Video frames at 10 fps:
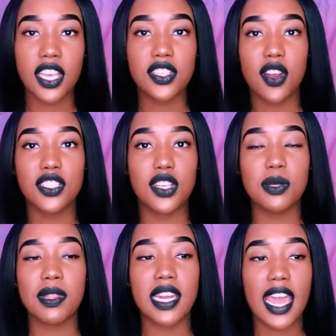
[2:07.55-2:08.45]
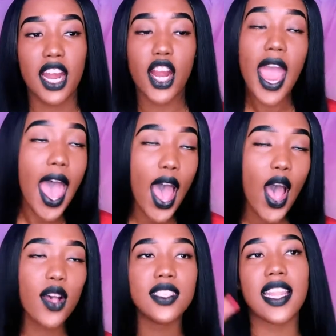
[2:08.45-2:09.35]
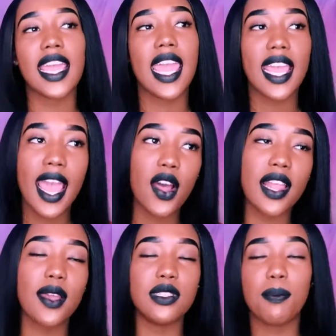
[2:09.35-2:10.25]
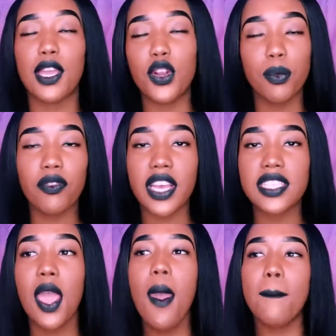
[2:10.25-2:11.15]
I used to always go spend the night at her house and like hang out. Like it was a big group of us.